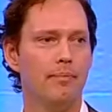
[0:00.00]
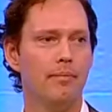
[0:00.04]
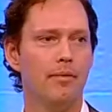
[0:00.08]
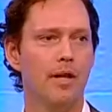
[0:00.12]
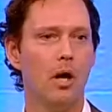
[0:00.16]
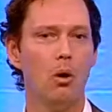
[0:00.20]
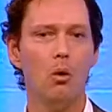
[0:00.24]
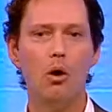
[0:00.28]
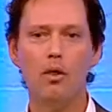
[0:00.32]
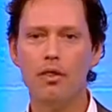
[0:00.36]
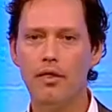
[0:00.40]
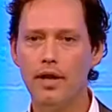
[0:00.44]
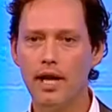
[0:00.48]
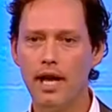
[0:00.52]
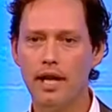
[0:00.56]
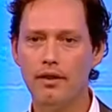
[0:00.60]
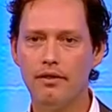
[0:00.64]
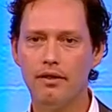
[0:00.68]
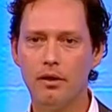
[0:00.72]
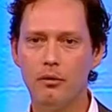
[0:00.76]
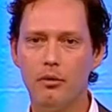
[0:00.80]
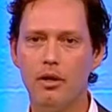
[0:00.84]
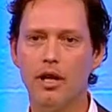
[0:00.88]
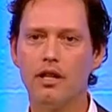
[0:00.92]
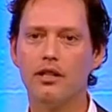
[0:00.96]
Now, one thing I
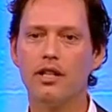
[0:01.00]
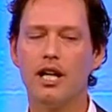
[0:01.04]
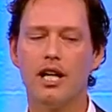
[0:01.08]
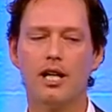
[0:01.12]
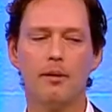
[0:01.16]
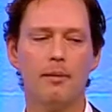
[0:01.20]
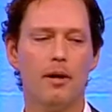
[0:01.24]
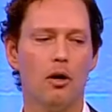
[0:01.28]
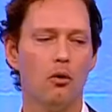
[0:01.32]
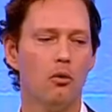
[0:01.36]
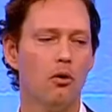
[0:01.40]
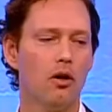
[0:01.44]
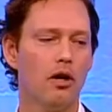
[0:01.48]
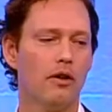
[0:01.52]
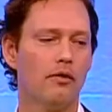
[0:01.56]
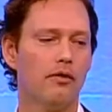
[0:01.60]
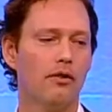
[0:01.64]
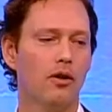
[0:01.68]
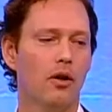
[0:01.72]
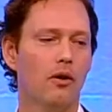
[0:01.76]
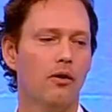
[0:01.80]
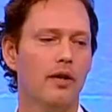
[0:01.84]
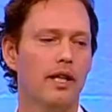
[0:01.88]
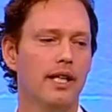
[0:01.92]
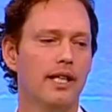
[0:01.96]
see when I talk about
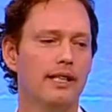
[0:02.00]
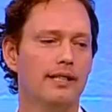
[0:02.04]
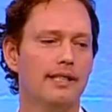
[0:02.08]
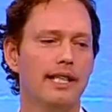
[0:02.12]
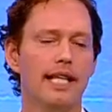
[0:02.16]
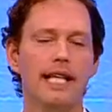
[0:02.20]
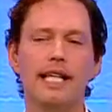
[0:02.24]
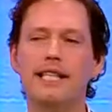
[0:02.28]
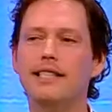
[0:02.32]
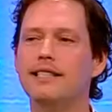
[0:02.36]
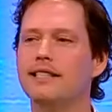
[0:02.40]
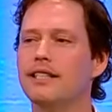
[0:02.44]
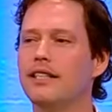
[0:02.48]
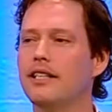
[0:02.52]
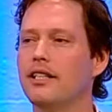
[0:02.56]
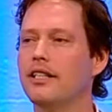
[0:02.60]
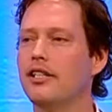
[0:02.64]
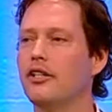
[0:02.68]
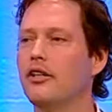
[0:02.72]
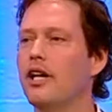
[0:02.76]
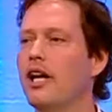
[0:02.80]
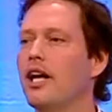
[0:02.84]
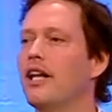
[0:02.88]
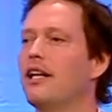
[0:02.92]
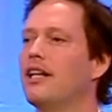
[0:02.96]
workflow is instantly
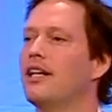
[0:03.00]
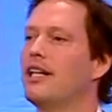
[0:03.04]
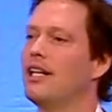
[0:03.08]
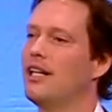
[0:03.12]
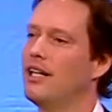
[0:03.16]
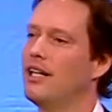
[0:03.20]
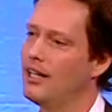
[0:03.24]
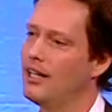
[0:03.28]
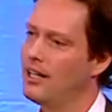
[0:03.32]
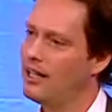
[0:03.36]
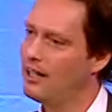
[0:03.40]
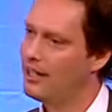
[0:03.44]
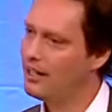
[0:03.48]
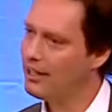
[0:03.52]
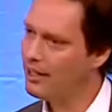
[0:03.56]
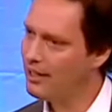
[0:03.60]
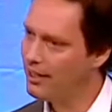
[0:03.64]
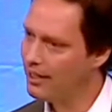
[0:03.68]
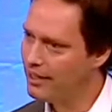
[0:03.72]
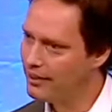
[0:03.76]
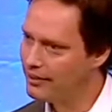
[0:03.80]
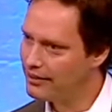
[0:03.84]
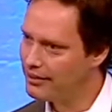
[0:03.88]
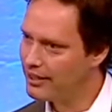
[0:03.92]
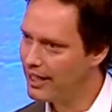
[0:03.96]
you get,
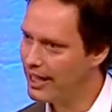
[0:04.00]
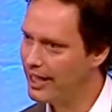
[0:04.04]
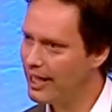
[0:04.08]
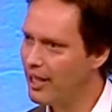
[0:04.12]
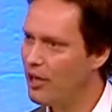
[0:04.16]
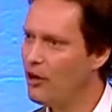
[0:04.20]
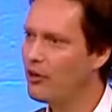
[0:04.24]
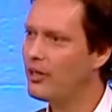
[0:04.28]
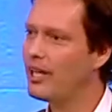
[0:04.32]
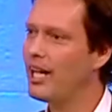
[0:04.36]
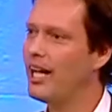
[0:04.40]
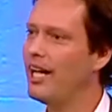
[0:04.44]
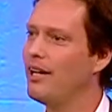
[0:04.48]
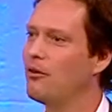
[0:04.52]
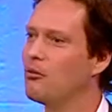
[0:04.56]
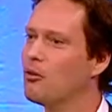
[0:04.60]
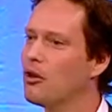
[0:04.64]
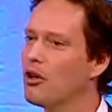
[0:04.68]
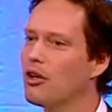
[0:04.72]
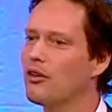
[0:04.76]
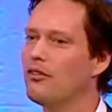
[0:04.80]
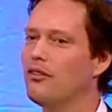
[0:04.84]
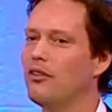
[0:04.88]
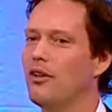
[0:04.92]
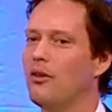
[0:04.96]
it's like, okay,
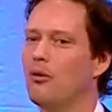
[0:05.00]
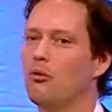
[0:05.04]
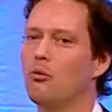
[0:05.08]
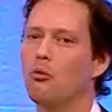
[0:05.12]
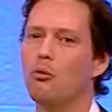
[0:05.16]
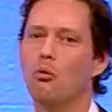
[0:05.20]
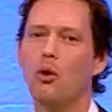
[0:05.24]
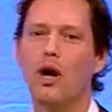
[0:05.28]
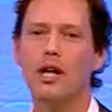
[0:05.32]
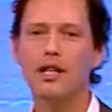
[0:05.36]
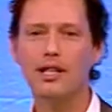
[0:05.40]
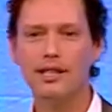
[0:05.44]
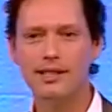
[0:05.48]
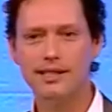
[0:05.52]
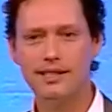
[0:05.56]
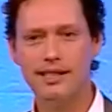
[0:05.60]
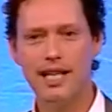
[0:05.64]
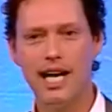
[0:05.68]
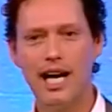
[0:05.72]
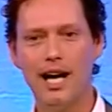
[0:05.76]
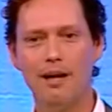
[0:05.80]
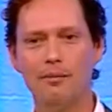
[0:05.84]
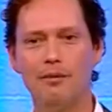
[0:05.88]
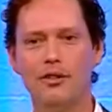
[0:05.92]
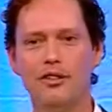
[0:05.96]
workflow, well
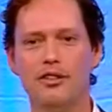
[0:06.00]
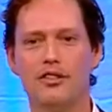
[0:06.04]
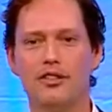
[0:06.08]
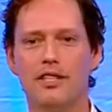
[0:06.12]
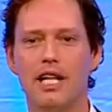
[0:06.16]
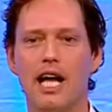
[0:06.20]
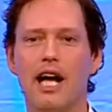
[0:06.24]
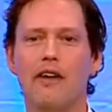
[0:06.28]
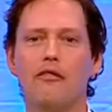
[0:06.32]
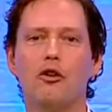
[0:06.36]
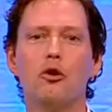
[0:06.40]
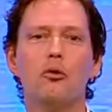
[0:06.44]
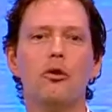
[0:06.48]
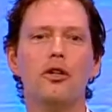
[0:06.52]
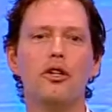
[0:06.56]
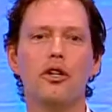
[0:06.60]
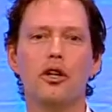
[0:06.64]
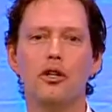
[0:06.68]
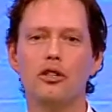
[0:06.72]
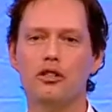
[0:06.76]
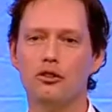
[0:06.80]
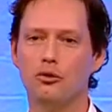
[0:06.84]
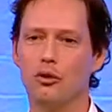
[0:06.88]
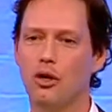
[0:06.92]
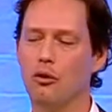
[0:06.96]
established, everyone
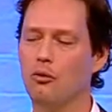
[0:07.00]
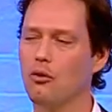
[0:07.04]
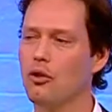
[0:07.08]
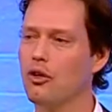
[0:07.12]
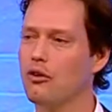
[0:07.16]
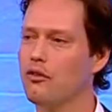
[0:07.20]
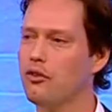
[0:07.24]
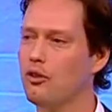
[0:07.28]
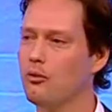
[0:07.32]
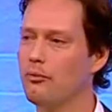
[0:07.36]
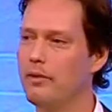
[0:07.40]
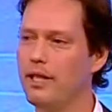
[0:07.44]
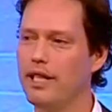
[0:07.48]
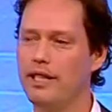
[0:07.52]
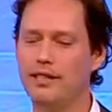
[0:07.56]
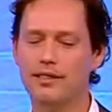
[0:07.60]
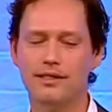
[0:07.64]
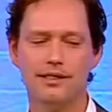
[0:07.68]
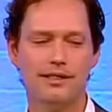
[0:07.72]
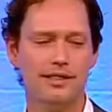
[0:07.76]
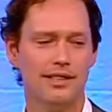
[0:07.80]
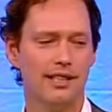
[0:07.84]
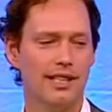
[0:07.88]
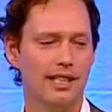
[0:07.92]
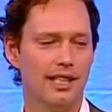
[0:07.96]
knows what workflow
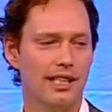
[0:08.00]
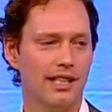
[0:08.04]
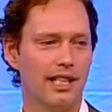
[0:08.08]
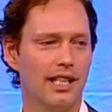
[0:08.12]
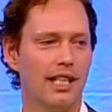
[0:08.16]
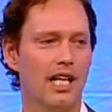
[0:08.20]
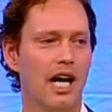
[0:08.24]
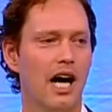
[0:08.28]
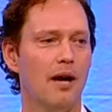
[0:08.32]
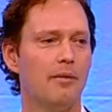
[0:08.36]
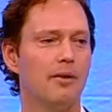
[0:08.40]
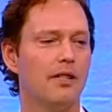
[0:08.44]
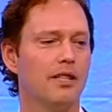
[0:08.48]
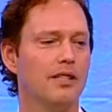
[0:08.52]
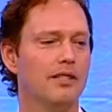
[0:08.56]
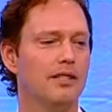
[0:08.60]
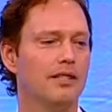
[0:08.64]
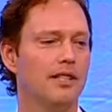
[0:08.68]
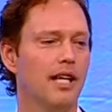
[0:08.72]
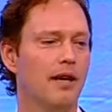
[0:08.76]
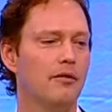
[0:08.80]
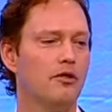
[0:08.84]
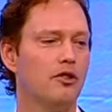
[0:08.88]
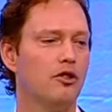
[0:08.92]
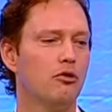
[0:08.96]
means. The common
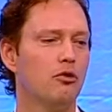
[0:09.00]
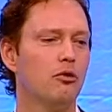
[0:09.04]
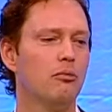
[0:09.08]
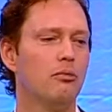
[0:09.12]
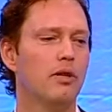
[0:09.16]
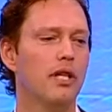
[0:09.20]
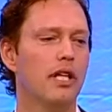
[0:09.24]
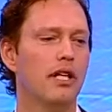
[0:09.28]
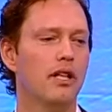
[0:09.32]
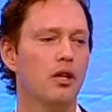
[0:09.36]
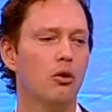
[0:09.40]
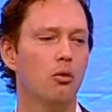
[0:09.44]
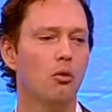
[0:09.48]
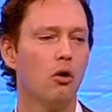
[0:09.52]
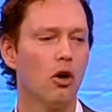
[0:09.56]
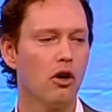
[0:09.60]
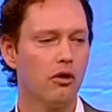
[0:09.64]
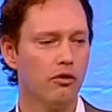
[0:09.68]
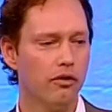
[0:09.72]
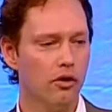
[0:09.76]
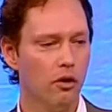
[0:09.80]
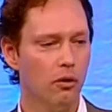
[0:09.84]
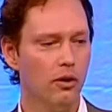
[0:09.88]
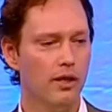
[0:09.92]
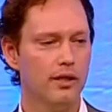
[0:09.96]
conception would be that
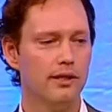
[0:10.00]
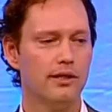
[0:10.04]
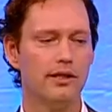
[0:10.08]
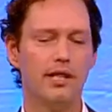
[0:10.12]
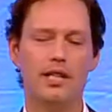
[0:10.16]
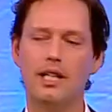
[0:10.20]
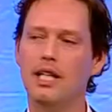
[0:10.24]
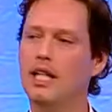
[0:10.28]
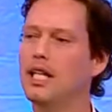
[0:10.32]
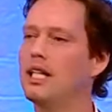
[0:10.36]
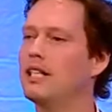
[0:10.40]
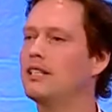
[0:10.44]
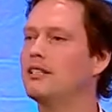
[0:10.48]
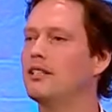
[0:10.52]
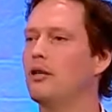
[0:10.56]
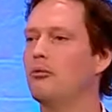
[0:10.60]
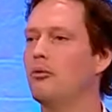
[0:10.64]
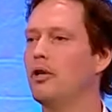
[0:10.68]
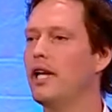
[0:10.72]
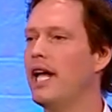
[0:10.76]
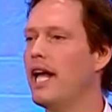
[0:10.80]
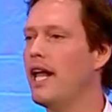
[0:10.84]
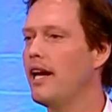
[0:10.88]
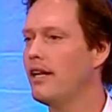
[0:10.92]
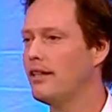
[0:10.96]
workflow is
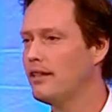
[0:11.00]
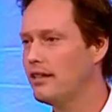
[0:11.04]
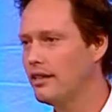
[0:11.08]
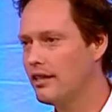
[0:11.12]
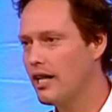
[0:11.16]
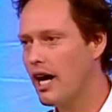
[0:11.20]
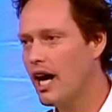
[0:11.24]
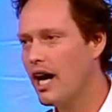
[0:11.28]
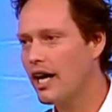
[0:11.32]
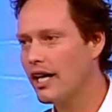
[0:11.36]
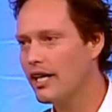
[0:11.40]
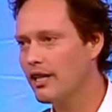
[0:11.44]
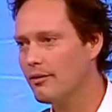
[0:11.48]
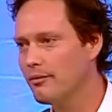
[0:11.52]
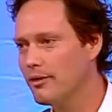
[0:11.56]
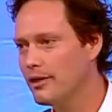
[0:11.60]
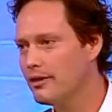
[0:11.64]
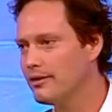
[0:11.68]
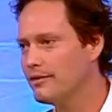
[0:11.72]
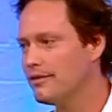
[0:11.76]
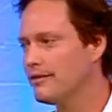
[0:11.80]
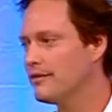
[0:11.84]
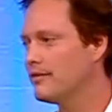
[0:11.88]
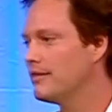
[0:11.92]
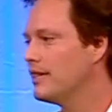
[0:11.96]
someone edits a
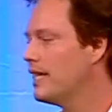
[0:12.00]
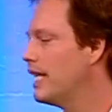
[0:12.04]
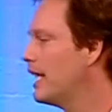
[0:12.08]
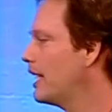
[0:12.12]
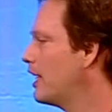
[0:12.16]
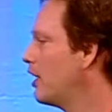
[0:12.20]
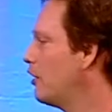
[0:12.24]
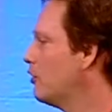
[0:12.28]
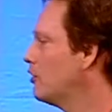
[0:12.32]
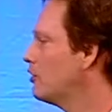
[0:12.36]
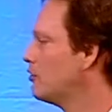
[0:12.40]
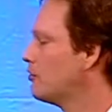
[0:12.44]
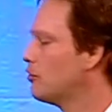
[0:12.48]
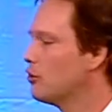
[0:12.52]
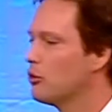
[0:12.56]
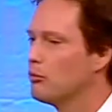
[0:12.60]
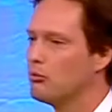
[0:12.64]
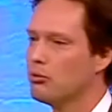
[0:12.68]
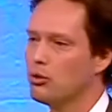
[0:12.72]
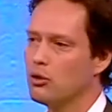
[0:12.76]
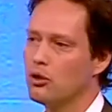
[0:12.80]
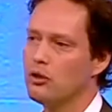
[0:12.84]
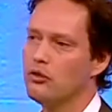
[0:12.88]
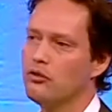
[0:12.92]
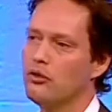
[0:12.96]
document, it goes for
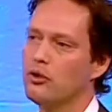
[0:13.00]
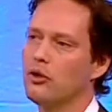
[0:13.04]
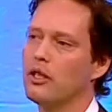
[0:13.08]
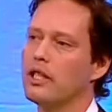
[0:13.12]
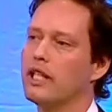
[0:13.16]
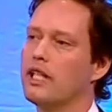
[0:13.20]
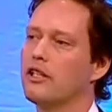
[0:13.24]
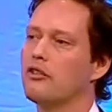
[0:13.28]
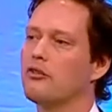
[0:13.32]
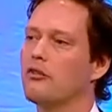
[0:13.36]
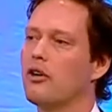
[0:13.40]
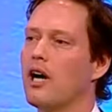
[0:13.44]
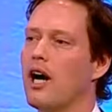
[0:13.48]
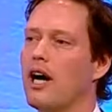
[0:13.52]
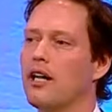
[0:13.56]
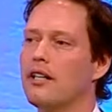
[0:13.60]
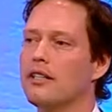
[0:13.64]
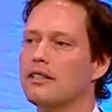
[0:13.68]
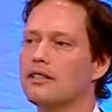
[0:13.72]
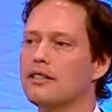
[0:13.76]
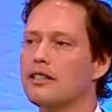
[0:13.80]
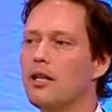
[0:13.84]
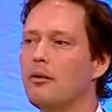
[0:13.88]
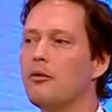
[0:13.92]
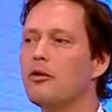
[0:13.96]
approval, it gets for
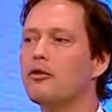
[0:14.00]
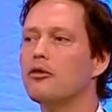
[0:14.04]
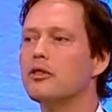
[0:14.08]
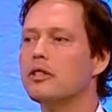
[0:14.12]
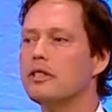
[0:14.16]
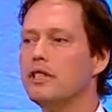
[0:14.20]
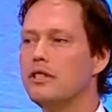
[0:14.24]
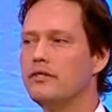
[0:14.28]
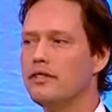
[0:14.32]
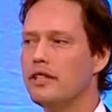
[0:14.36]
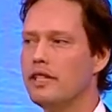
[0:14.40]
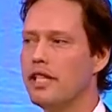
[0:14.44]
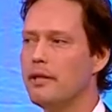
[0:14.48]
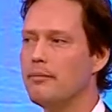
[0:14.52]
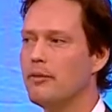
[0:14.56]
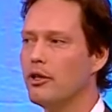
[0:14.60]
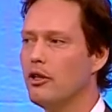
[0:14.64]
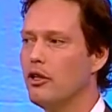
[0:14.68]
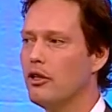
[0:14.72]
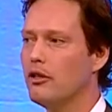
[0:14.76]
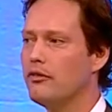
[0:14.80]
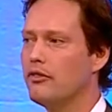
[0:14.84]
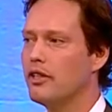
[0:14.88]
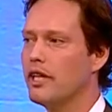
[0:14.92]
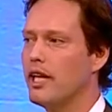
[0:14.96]
audit, someone receives an email
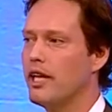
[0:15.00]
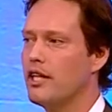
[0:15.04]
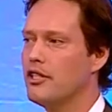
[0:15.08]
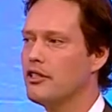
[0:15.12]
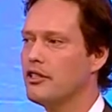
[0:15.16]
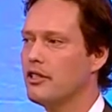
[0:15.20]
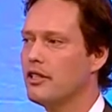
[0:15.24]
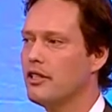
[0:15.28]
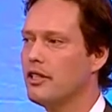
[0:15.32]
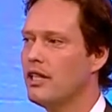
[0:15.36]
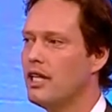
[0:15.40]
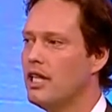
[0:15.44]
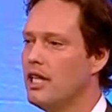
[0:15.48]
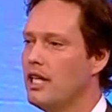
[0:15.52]
notification,